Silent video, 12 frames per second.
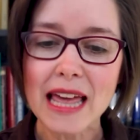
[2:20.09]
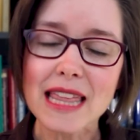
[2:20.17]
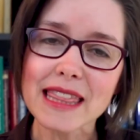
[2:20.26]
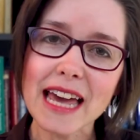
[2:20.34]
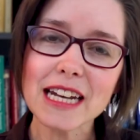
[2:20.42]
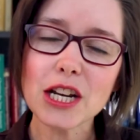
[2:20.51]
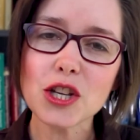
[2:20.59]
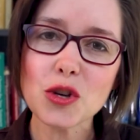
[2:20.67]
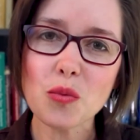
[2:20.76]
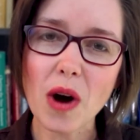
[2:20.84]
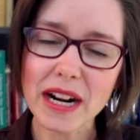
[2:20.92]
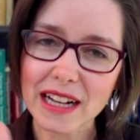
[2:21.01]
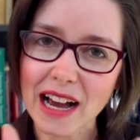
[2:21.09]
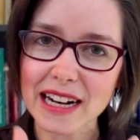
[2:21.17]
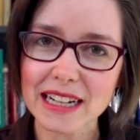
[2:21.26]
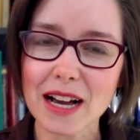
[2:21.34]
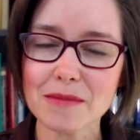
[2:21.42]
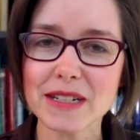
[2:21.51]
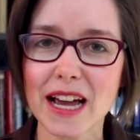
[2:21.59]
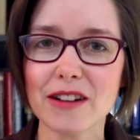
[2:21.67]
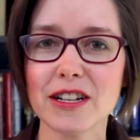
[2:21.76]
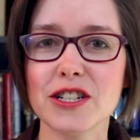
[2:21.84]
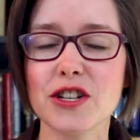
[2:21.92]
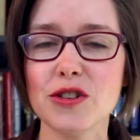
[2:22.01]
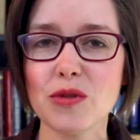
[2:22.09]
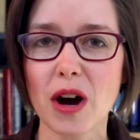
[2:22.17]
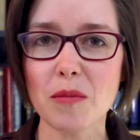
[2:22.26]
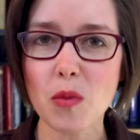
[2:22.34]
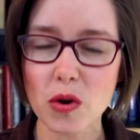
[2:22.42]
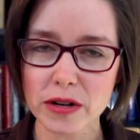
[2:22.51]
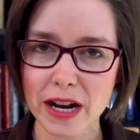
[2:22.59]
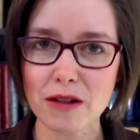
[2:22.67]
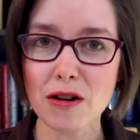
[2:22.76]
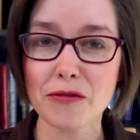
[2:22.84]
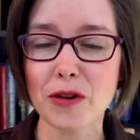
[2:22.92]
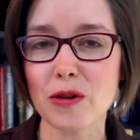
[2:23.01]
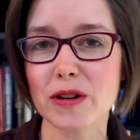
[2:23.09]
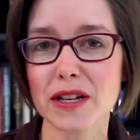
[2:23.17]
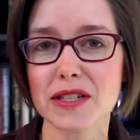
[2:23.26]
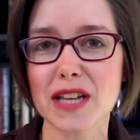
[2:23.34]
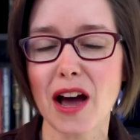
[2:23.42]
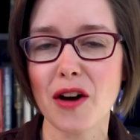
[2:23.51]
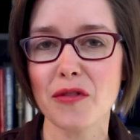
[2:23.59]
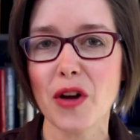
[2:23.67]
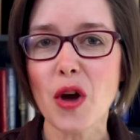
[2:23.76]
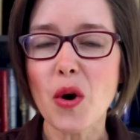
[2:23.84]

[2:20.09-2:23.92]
Then you want to kind of come down into a more narrow focus of